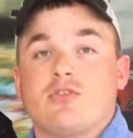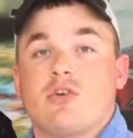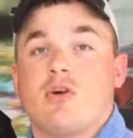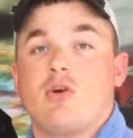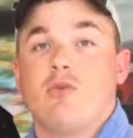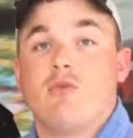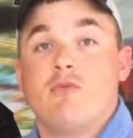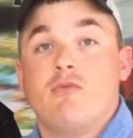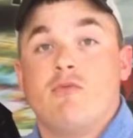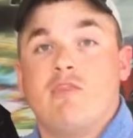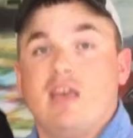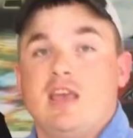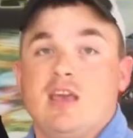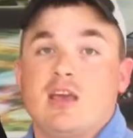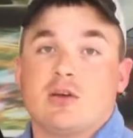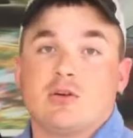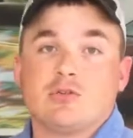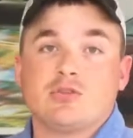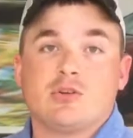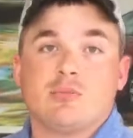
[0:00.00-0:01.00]
control,
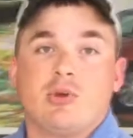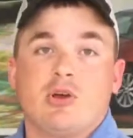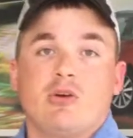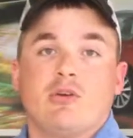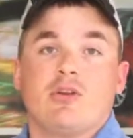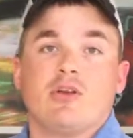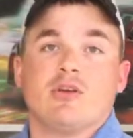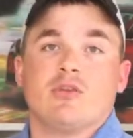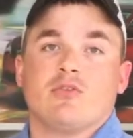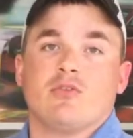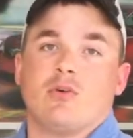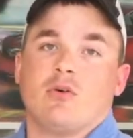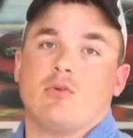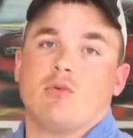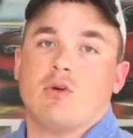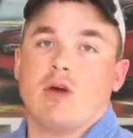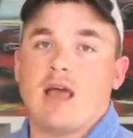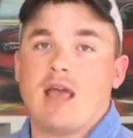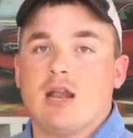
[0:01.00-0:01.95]
vehicle stability control,